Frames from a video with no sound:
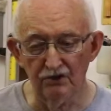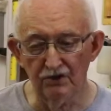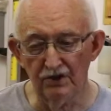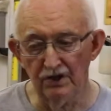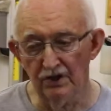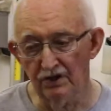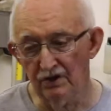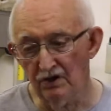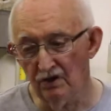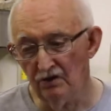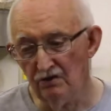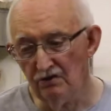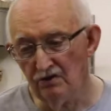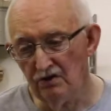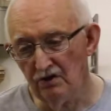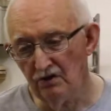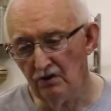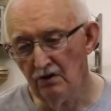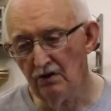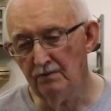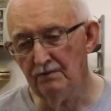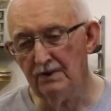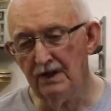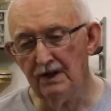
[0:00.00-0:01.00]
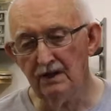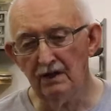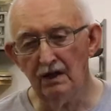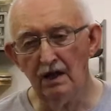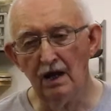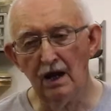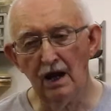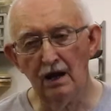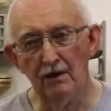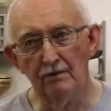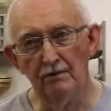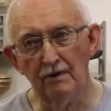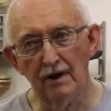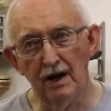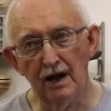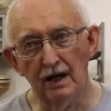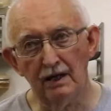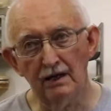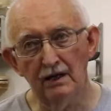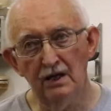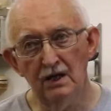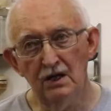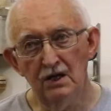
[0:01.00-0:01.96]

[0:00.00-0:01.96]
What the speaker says: and another year I made a hay rack.